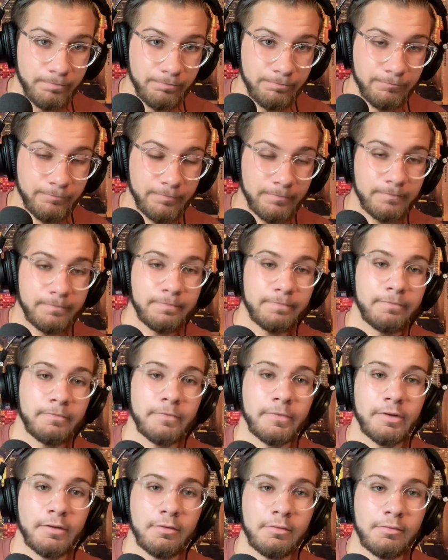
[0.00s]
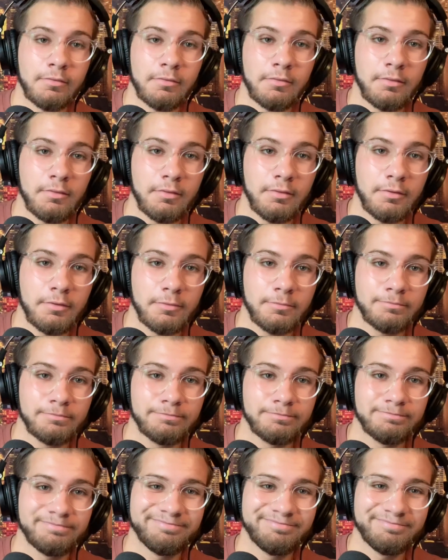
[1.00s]

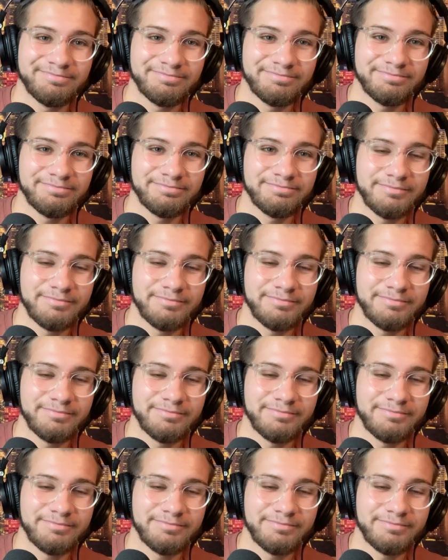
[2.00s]
(no one is talking)